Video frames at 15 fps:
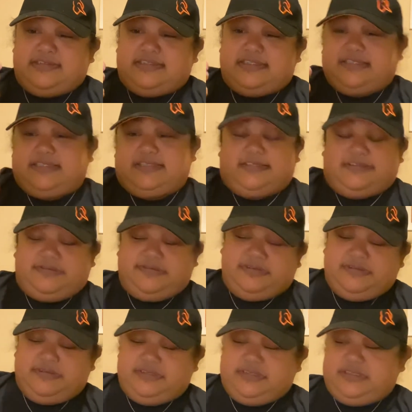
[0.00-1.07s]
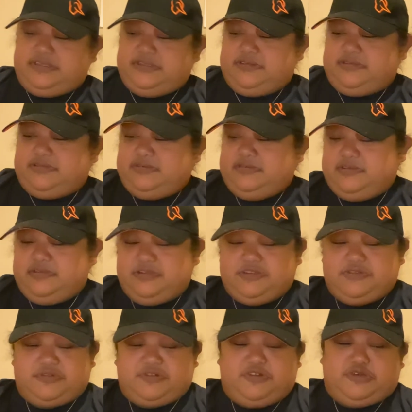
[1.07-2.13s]
it's a just a
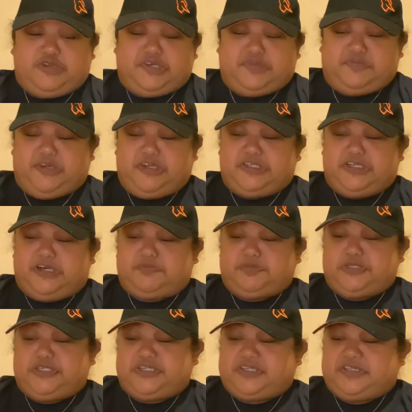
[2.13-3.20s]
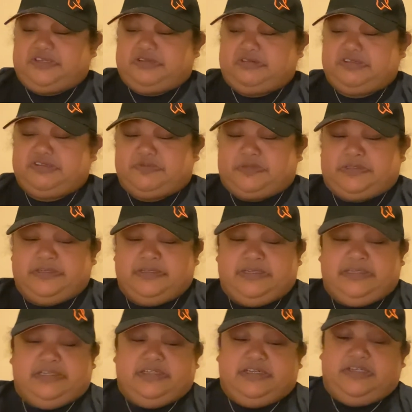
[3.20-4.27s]
130 base optic and it
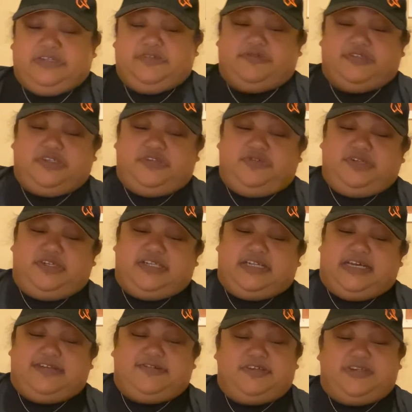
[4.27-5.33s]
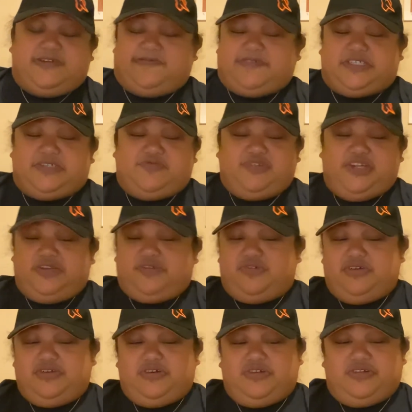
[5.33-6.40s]
wasn't holding it. I don't know if it's the
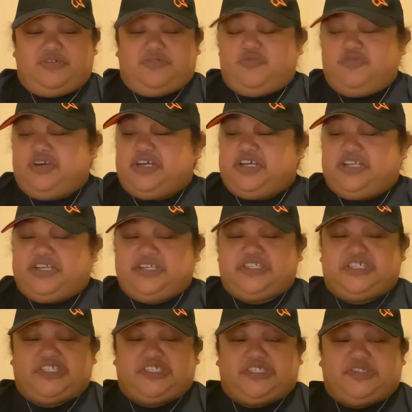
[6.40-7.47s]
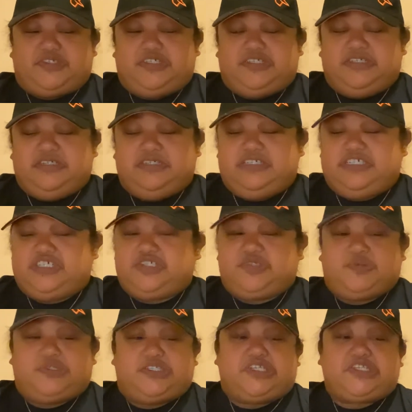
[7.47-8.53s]
recoil or what. It just it just
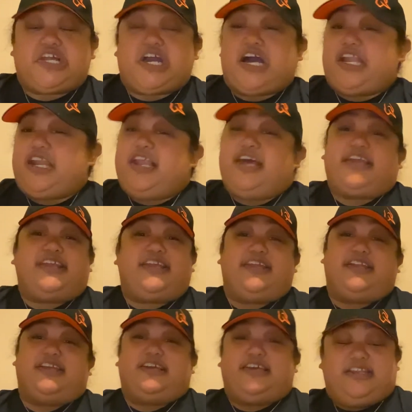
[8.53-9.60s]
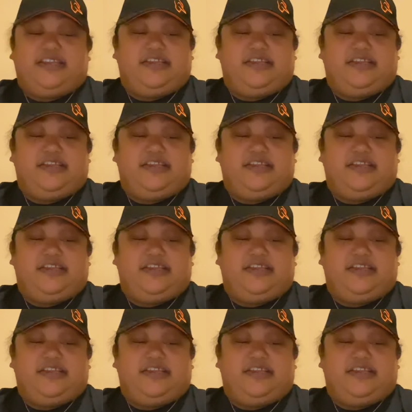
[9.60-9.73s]
was not liking it.